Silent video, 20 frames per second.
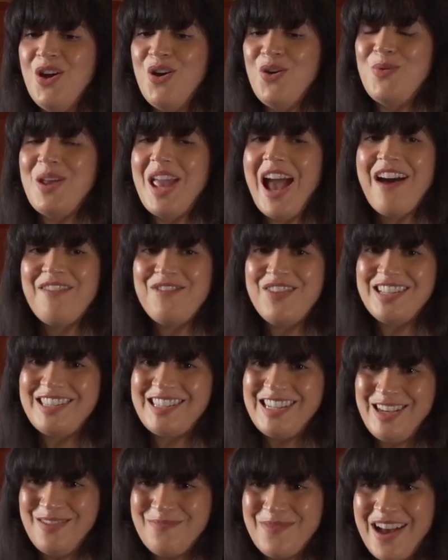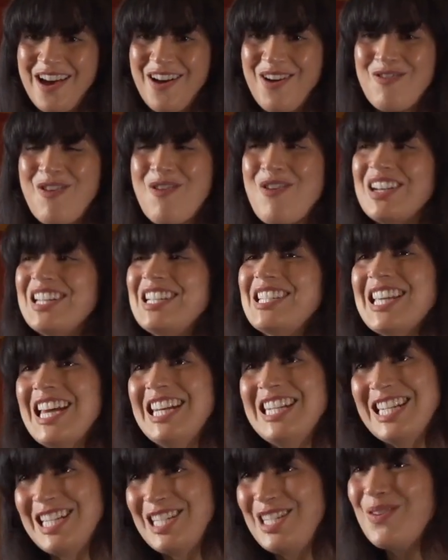we have this email, we want to
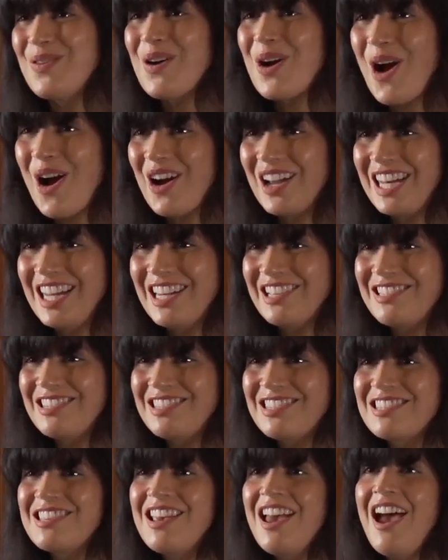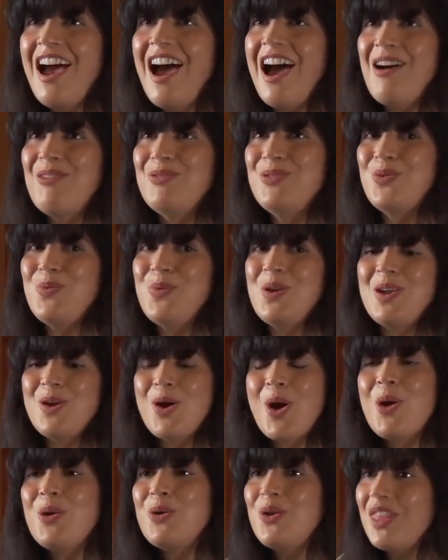send it to our audience. How do we
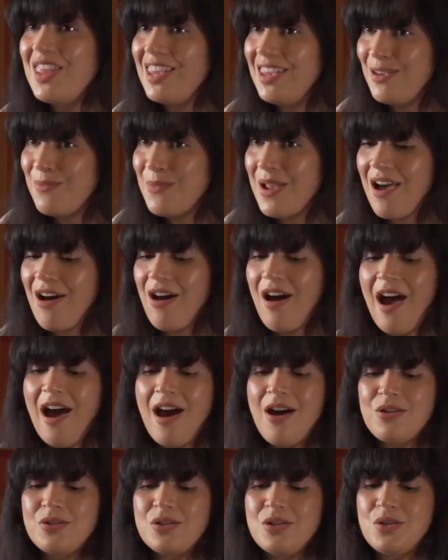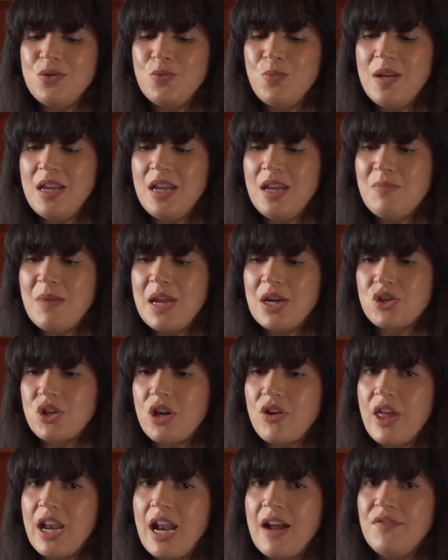code the email? How do we make sure
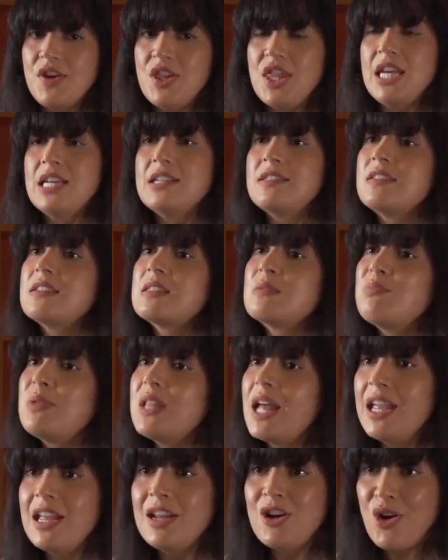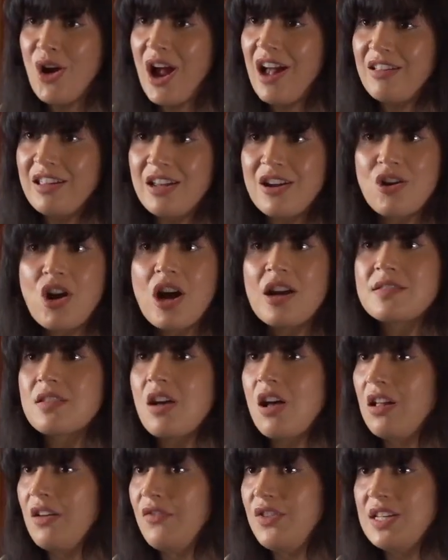that everything is displaying correctly across
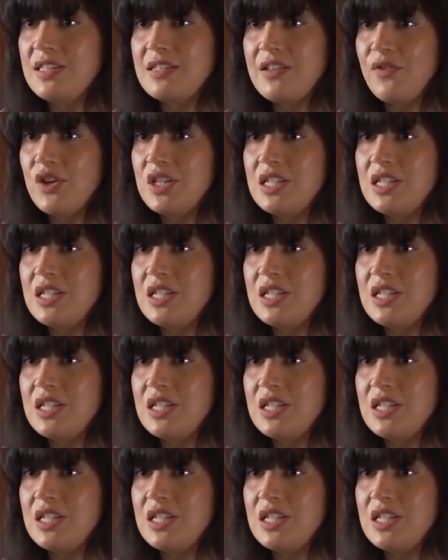all of these different